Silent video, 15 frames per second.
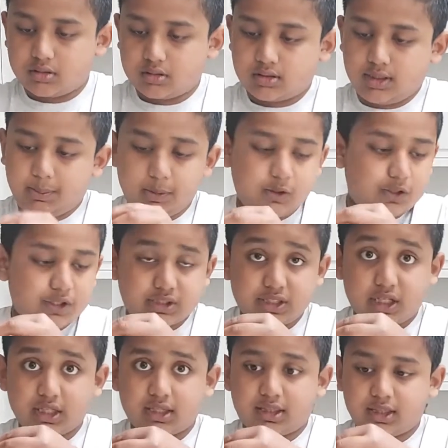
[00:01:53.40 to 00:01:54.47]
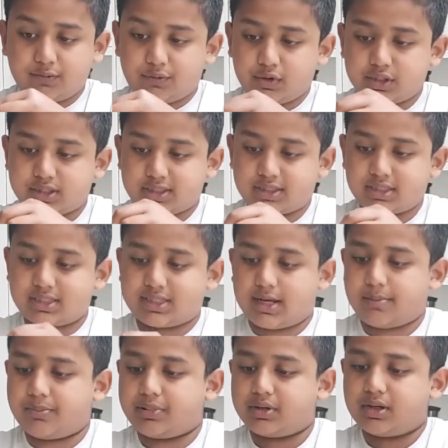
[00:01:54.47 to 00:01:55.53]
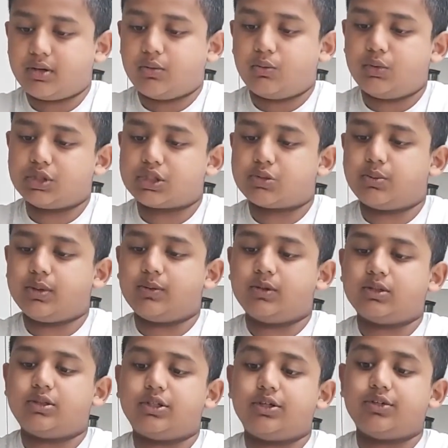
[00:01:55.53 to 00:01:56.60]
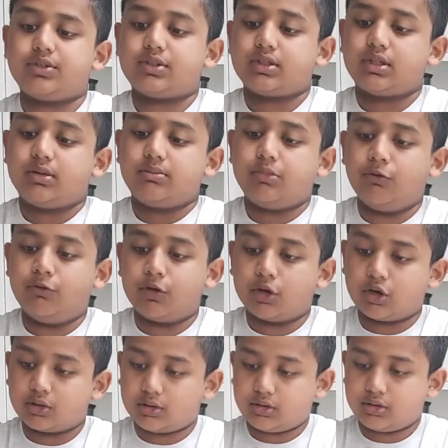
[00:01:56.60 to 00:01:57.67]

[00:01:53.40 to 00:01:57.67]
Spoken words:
then we'll use the other thing for a step, which we will use moving on.